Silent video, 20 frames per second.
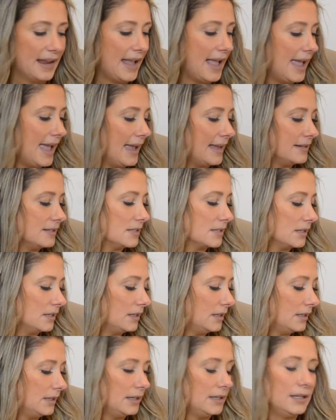And
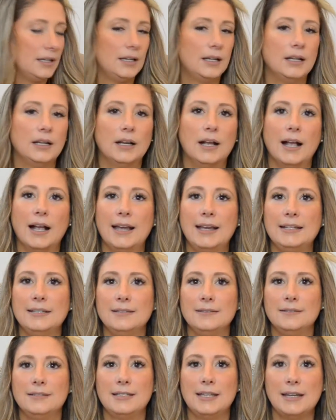I
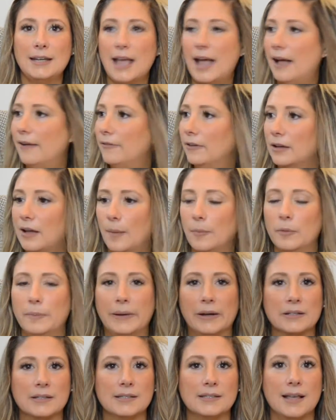did have a couple
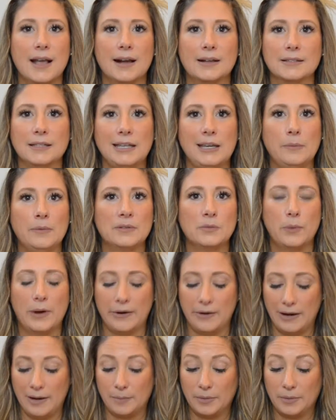pairs of socks that he was wearing,